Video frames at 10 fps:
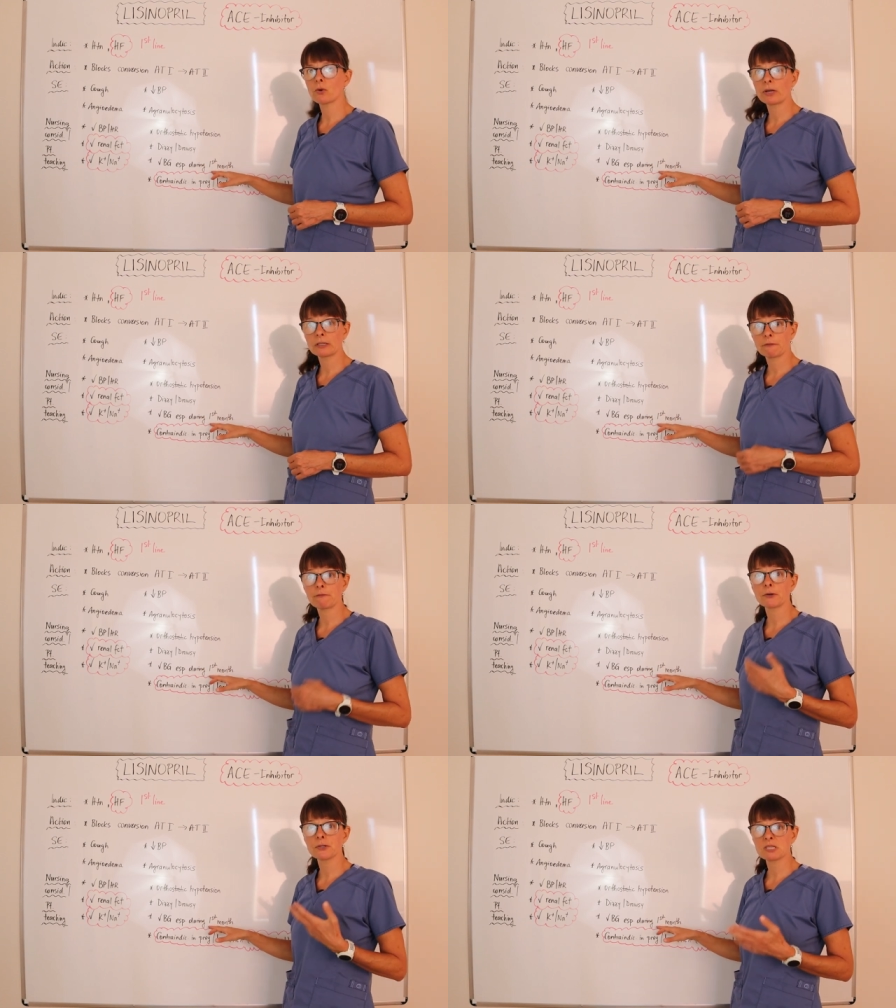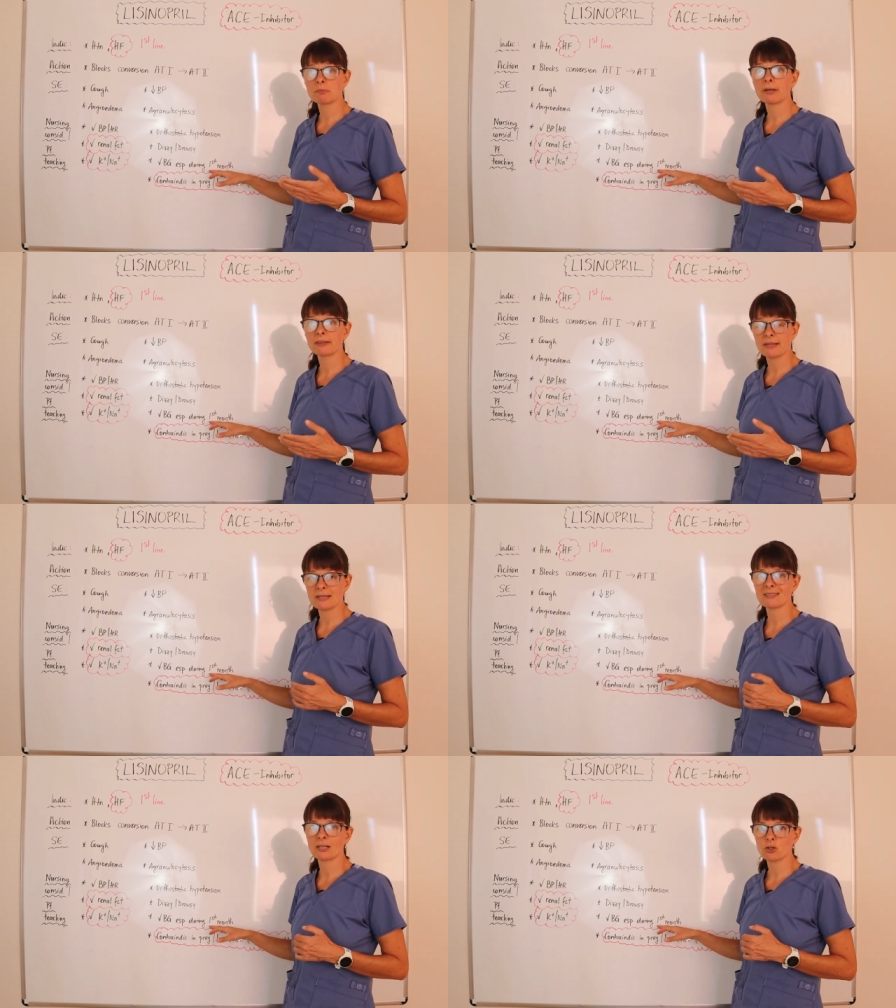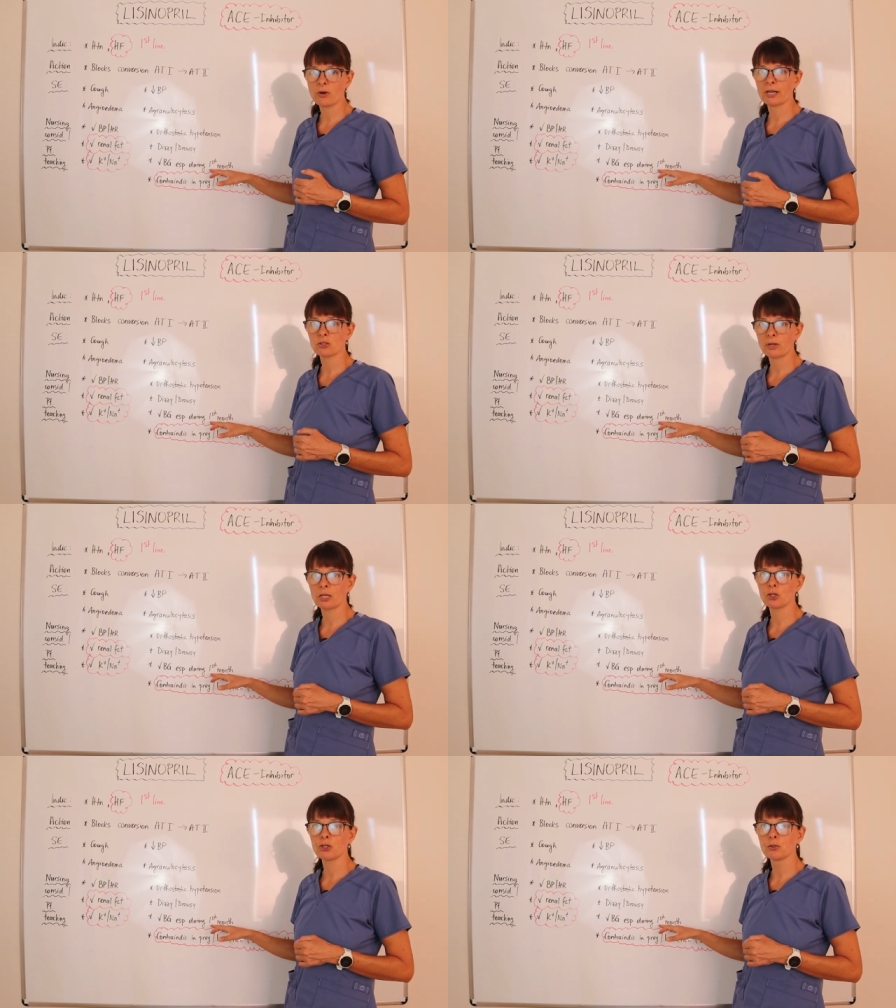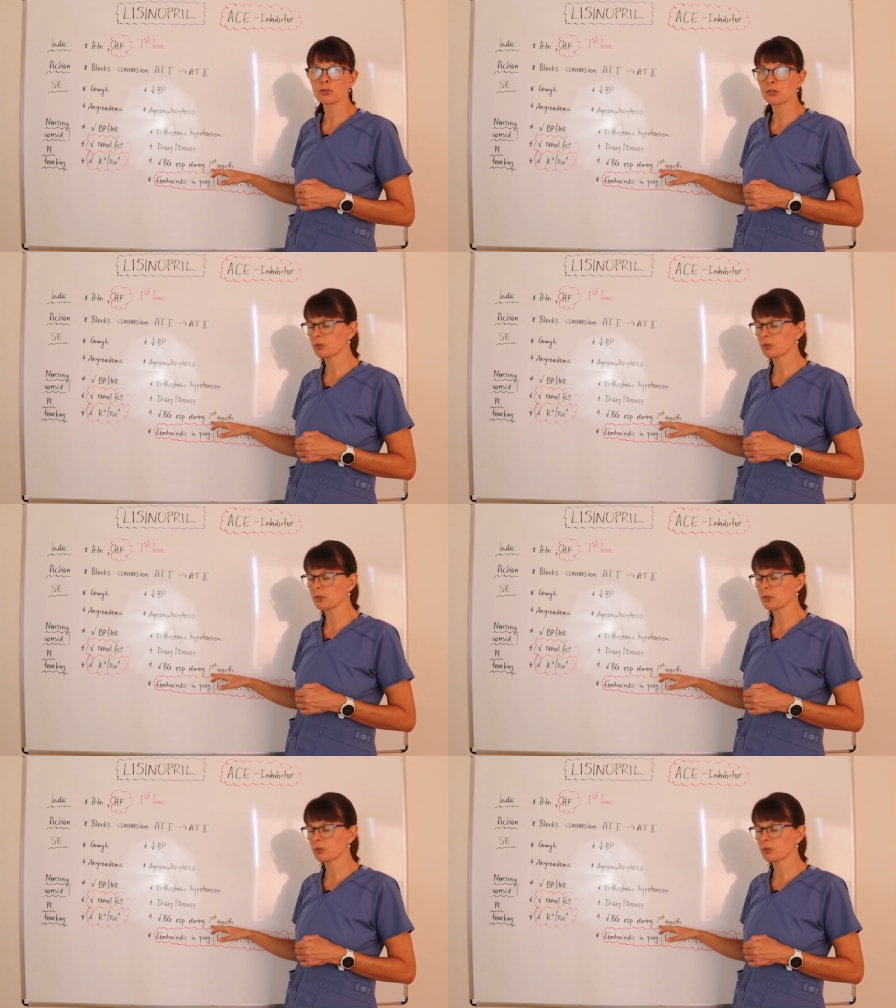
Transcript: during the first month as they're trying to get used